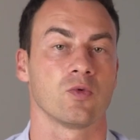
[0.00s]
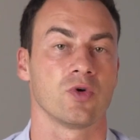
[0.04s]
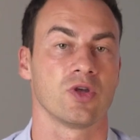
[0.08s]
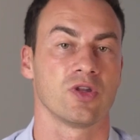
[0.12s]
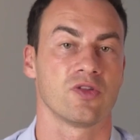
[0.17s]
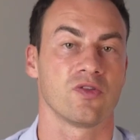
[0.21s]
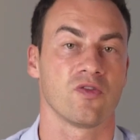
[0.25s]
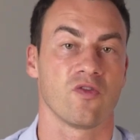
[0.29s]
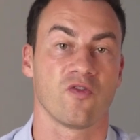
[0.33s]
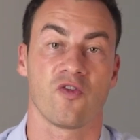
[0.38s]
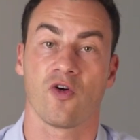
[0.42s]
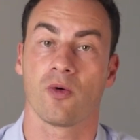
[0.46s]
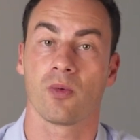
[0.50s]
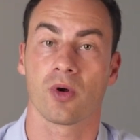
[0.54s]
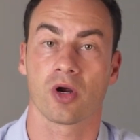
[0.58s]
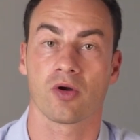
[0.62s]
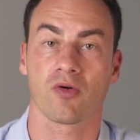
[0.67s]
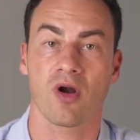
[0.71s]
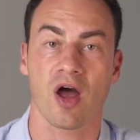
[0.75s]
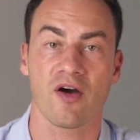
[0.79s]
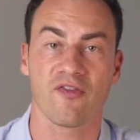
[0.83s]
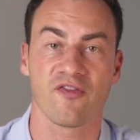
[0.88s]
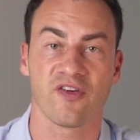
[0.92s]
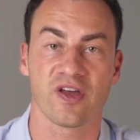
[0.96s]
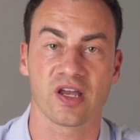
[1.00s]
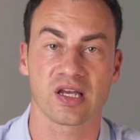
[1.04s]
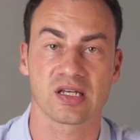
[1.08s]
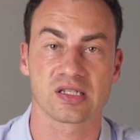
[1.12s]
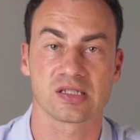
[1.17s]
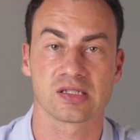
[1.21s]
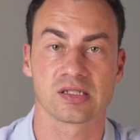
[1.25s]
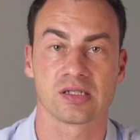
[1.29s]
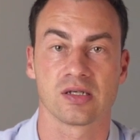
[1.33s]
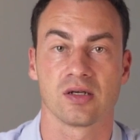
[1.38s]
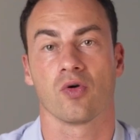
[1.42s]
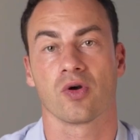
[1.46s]
with
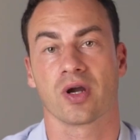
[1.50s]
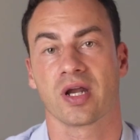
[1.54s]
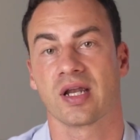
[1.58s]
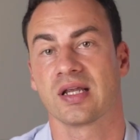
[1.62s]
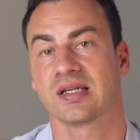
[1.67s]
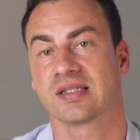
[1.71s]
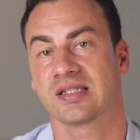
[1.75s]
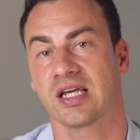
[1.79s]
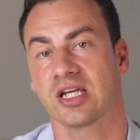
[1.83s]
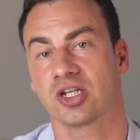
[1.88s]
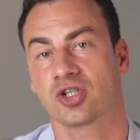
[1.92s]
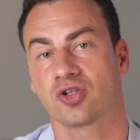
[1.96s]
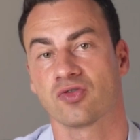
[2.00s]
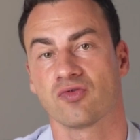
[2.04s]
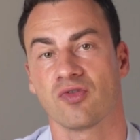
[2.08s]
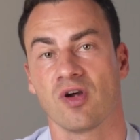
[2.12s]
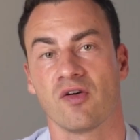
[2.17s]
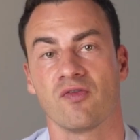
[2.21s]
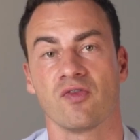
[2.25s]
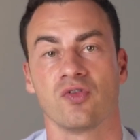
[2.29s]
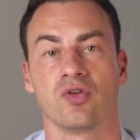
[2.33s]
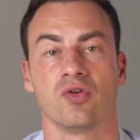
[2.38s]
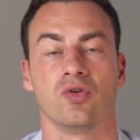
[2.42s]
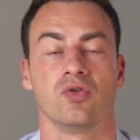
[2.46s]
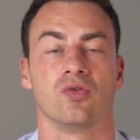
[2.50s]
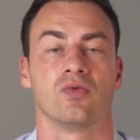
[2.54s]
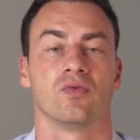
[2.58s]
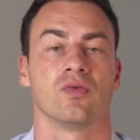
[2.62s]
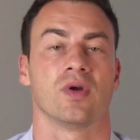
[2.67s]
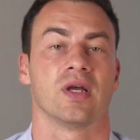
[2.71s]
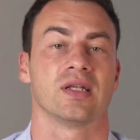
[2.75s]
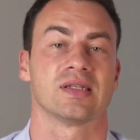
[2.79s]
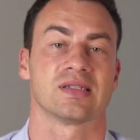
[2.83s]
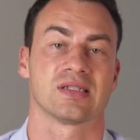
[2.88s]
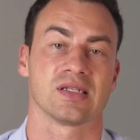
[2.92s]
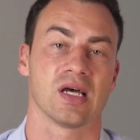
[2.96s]
firmographics, organization revenue
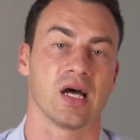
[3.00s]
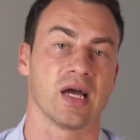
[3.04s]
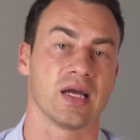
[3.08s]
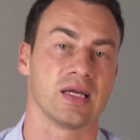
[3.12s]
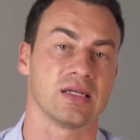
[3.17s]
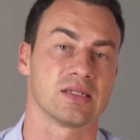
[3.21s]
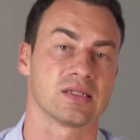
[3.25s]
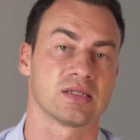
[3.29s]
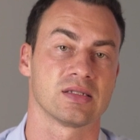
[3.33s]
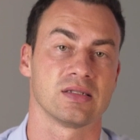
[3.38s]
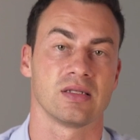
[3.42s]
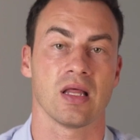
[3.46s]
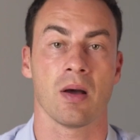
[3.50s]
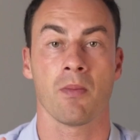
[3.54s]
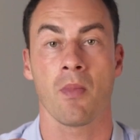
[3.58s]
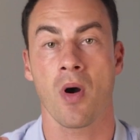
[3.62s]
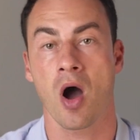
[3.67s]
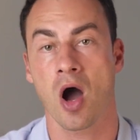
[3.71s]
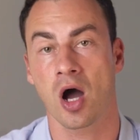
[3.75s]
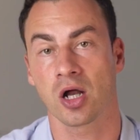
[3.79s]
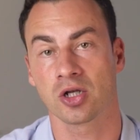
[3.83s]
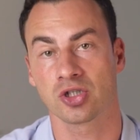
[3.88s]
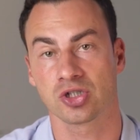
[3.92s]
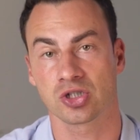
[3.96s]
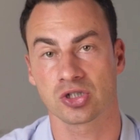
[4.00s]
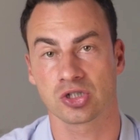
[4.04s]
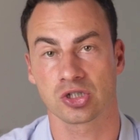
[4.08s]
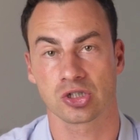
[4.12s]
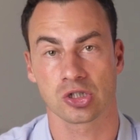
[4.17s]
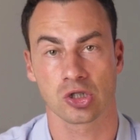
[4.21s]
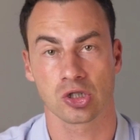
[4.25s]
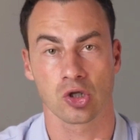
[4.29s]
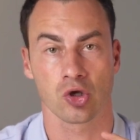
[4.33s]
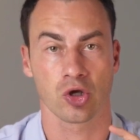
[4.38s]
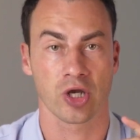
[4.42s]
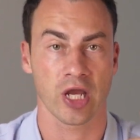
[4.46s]
and size, their margins,
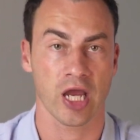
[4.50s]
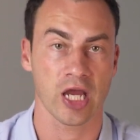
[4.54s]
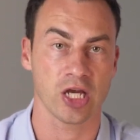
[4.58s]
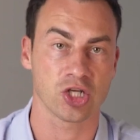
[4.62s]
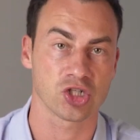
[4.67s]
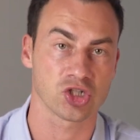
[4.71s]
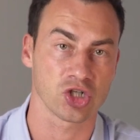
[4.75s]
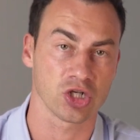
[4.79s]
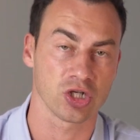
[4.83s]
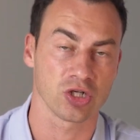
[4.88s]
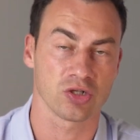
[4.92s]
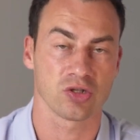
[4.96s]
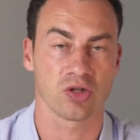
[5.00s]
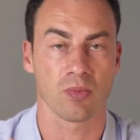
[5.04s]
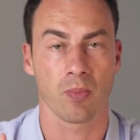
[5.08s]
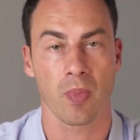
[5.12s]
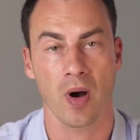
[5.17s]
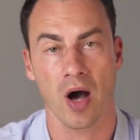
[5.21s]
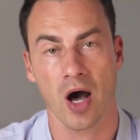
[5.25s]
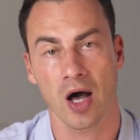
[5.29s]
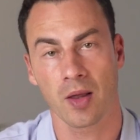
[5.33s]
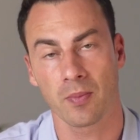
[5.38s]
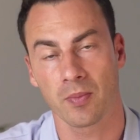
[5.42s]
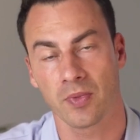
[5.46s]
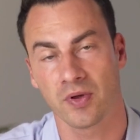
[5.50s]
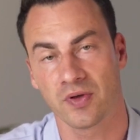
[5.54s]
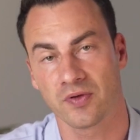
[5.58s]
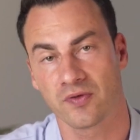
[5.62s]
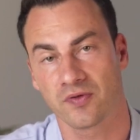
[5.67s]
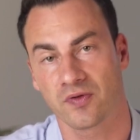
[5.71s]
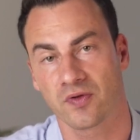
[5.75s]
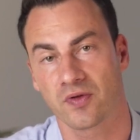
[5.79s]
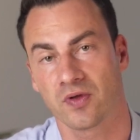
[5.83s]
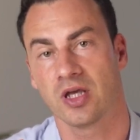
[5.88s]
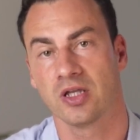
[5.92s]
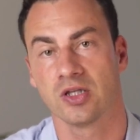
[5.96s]
location,
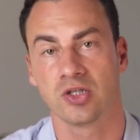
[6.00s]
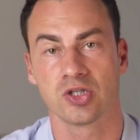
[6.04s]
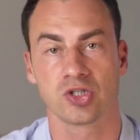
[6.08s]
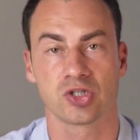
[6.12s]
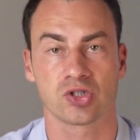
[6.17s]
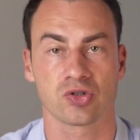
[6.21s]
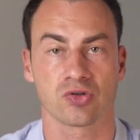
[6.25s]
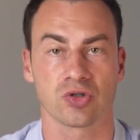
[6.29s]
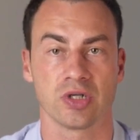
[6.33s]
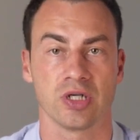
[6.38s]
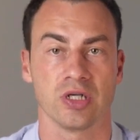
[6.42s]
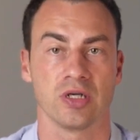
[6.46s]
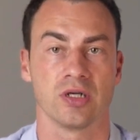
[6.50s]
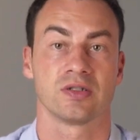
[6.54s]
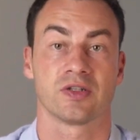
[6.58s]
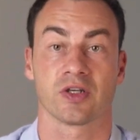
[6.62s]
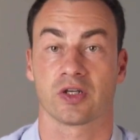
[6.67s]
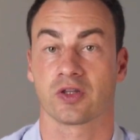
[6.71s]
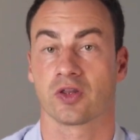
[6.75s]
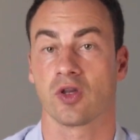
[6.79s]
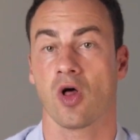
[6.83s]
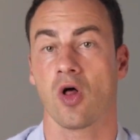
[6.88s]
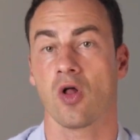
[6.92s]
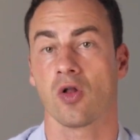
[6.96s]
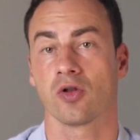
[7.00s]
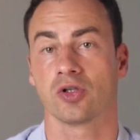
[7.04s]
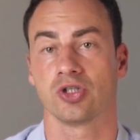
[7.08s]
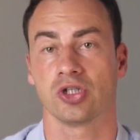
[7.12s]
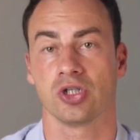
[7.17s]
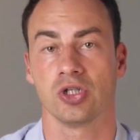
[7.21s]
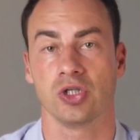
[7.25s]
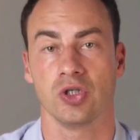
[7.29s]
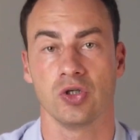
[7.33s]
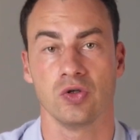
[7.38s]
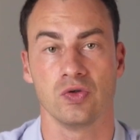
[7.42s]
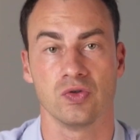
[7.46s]
department, industry, technology
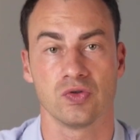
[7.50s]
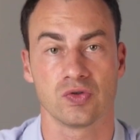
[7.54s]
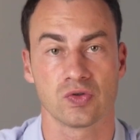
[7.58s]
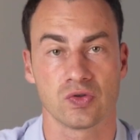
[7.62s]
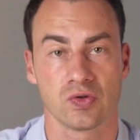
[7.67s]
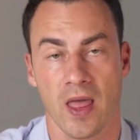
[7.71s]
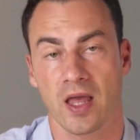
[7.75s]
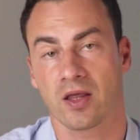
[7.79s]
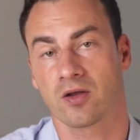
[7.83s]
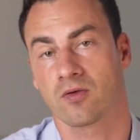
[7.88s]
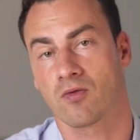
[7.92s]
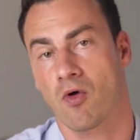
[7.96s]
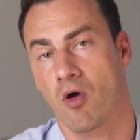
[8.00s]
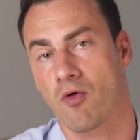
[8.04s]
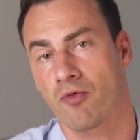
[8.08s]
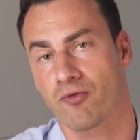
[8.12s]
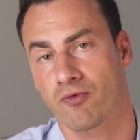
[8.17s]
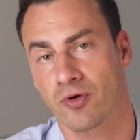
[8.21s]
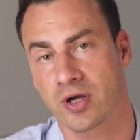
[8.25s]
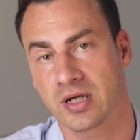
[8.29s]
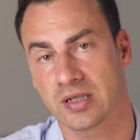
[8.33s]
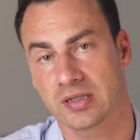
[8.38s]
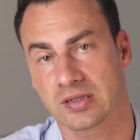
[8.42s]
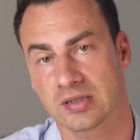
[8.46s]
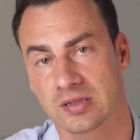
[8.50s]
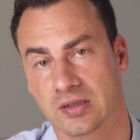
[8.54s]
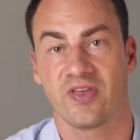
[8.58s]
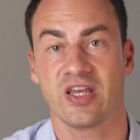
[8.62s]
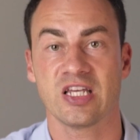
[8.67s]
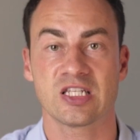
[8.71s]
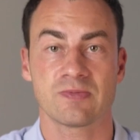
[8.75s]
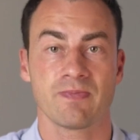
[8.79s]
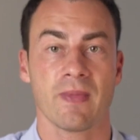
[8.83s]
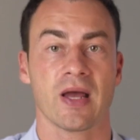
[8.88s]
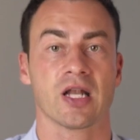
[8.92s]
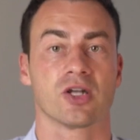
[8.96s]
in use, and growth rates.
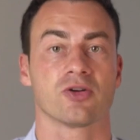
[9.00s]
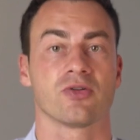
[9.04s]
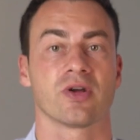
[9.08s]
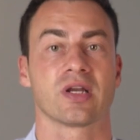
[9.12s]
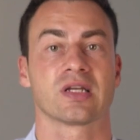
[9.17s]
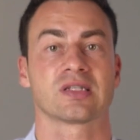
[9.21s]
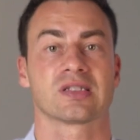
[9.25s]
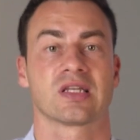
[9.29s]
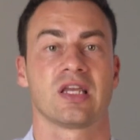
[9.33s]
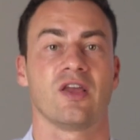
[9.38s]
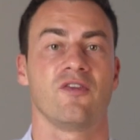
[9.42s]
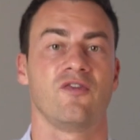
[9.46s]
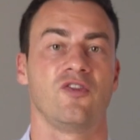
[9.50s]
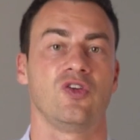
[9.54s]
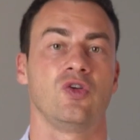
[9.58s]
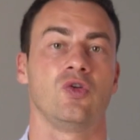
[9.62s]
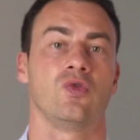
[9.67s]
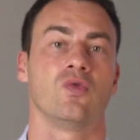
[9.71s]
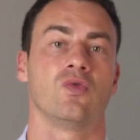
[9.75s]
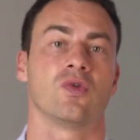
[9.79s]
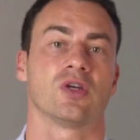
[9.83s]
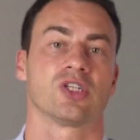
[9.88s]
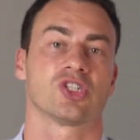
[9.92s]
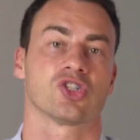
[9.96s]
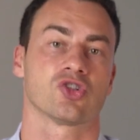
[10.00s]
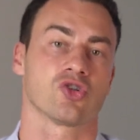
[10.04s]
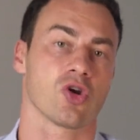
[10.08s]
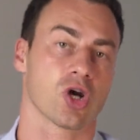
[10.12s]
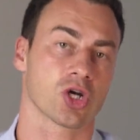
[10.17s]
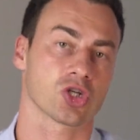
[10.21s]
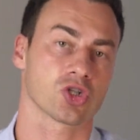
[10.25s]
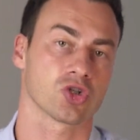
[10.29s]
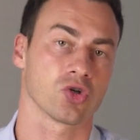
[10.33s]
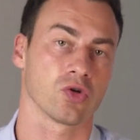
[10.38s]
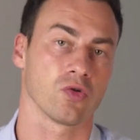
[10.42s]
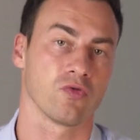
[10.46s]
These metrics give you a
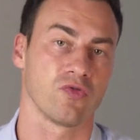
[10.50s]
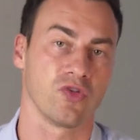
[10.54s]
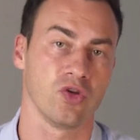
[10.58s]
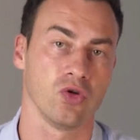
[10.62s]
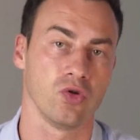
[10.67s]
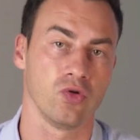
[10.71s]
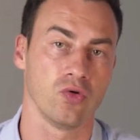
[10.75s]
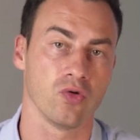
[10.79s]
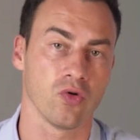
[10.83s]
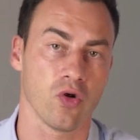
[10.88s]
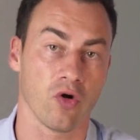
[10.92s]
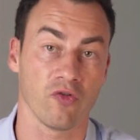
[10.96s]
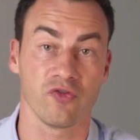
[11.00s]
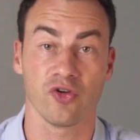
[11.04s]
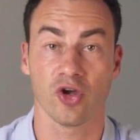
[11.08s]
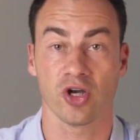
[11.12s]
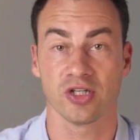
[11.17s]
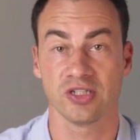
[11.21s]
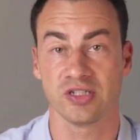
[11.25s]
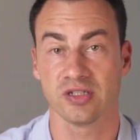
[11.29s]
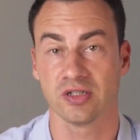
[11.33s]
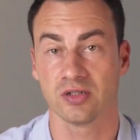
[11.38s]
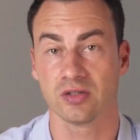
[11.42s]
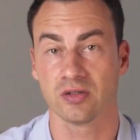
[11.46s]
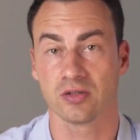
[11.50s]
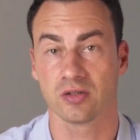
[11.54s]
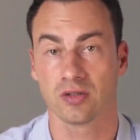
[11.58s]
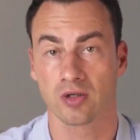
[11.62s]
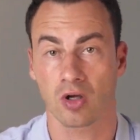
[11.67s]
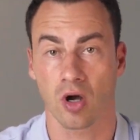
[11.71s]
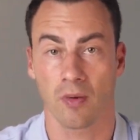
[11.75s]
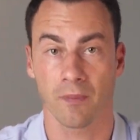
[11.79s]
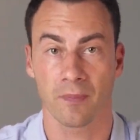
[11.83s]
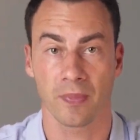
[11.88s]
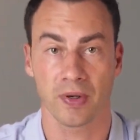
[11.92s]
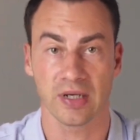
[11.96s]
structural view of your ideal
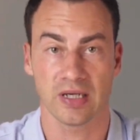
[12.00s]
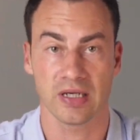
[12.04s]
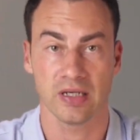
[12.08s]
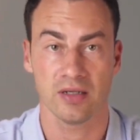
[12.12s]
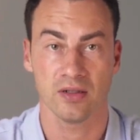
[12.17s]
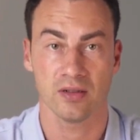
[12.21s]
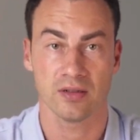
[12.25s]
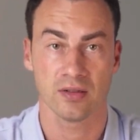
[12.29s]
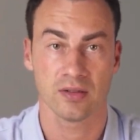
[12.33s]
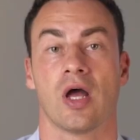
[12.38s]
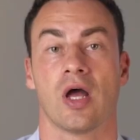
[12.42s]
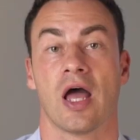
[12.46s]
company.